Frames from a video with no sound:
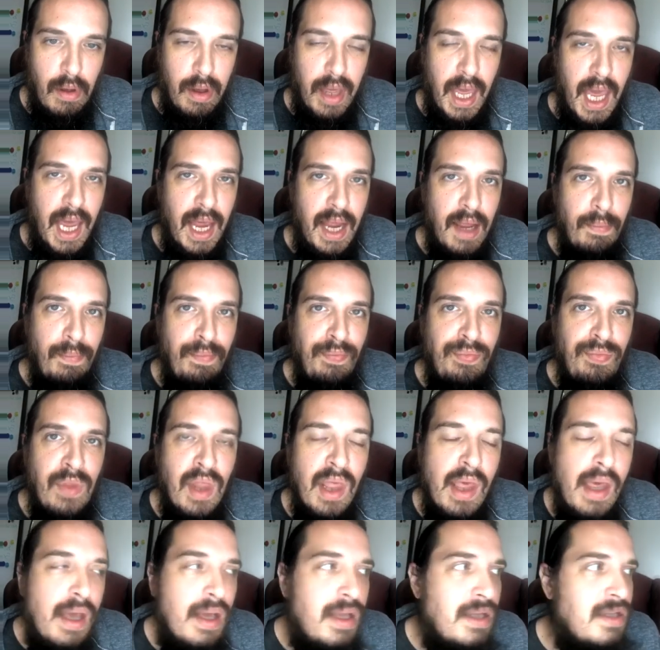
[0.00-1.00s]
Okay.
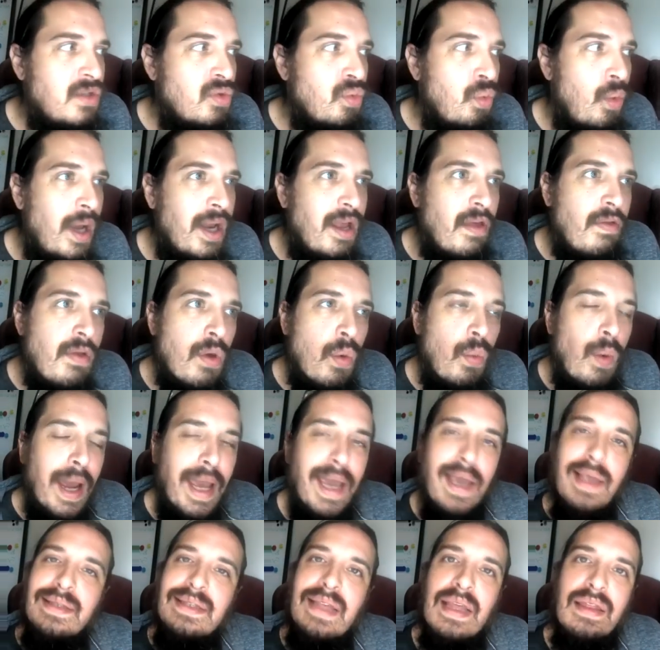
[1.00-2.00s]
It's one of the
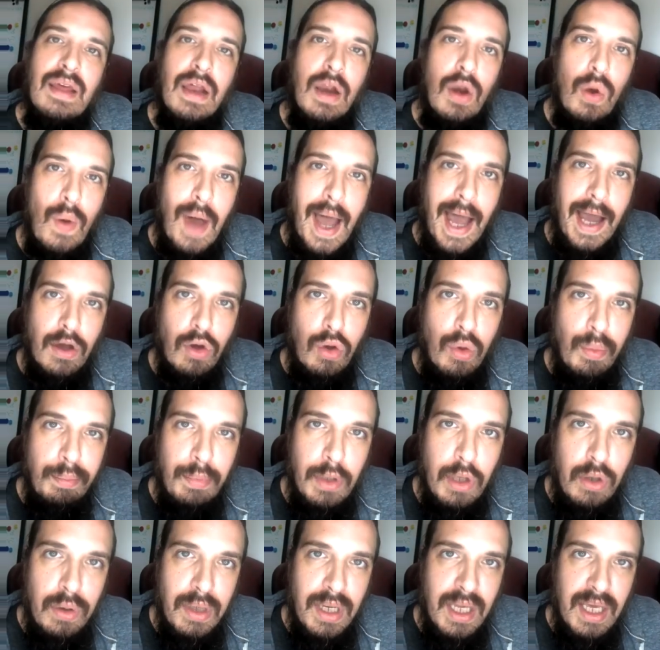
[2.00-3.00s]
ways that the Loa
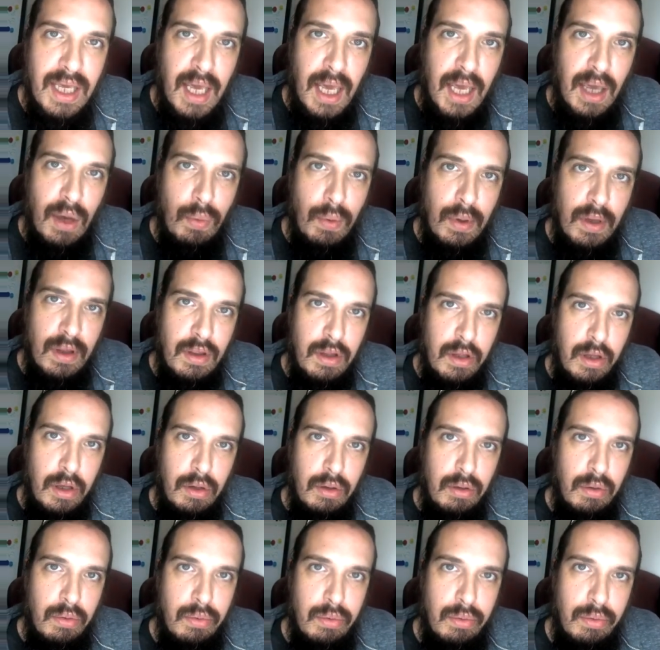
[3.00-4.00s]
communicate with
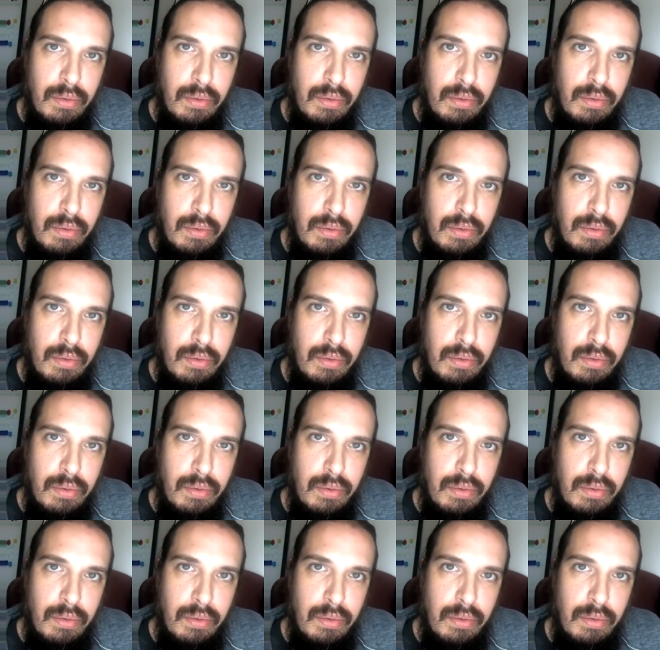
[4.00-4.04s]
you.